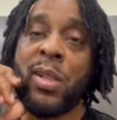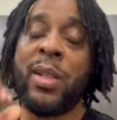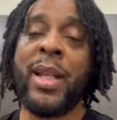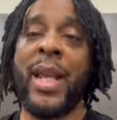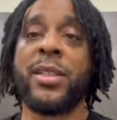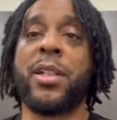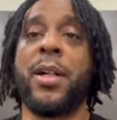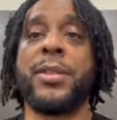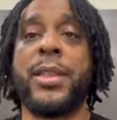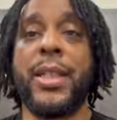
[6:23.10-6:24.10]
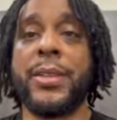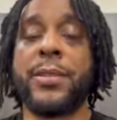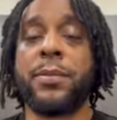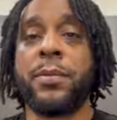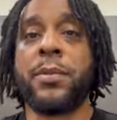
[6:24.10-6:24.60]
dance contest.
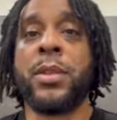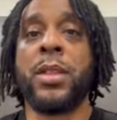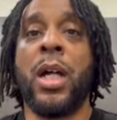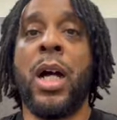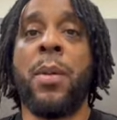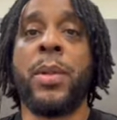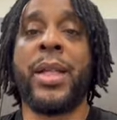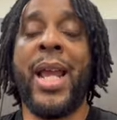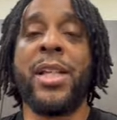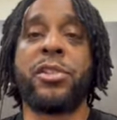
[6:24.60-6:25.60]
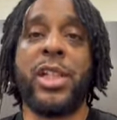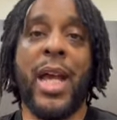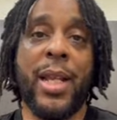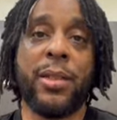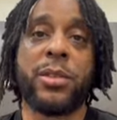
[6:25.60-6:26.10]
The dance
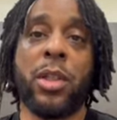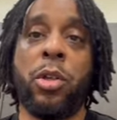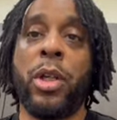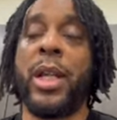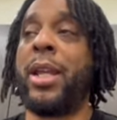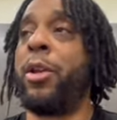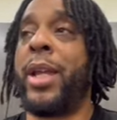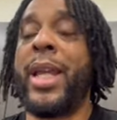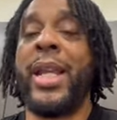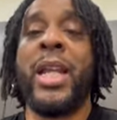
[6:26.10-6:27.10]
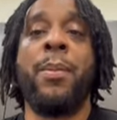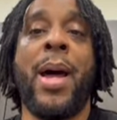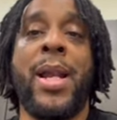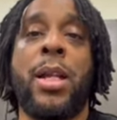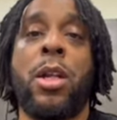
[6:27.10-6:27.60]
challenge. So you can get
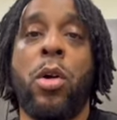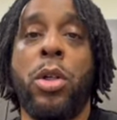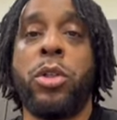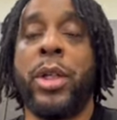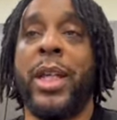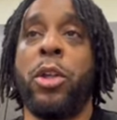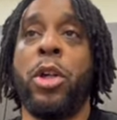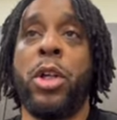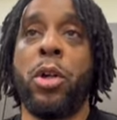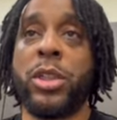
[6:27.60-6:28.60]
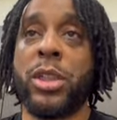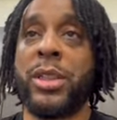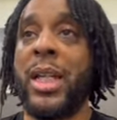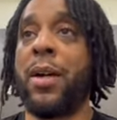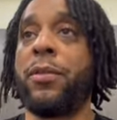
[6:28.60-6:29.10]
anybody to do it. You can do it
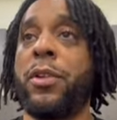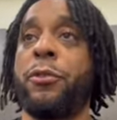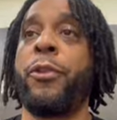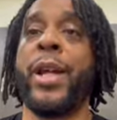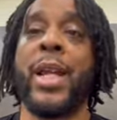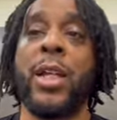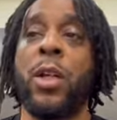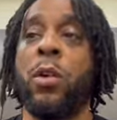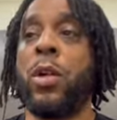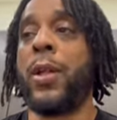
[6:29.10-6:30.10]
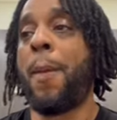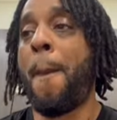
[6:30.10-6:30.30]
yourself. Your friend can do it.